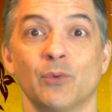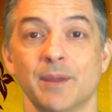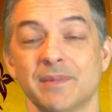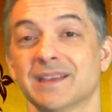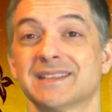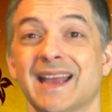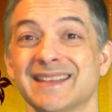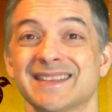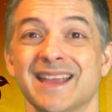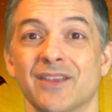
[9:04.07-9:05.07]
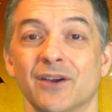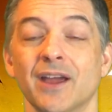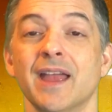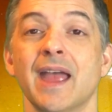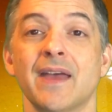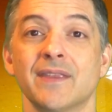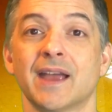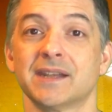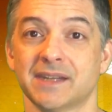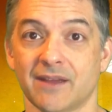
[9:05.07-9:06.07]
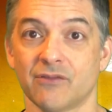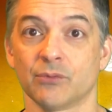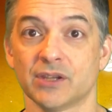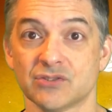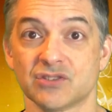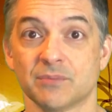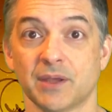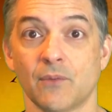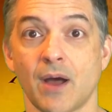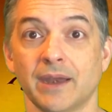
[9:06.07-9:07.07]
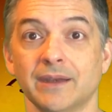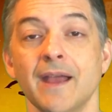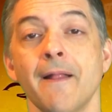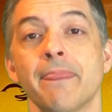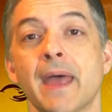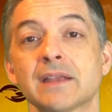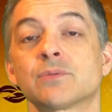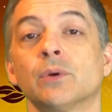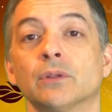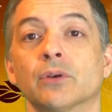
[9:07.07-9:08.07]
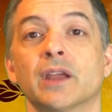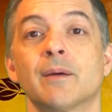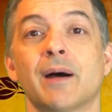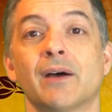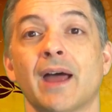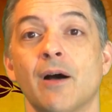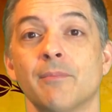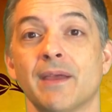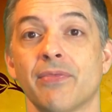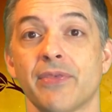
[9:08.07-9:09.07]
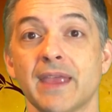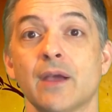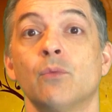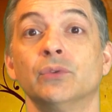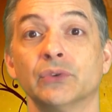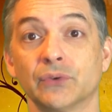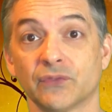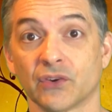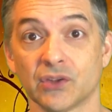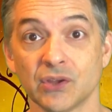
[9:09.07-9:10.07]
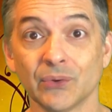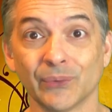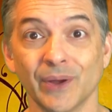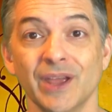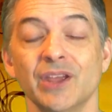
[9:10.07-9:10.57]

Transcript: win because they got together and they got to have the relationship they wanted. That's what learning about how men think will do for you.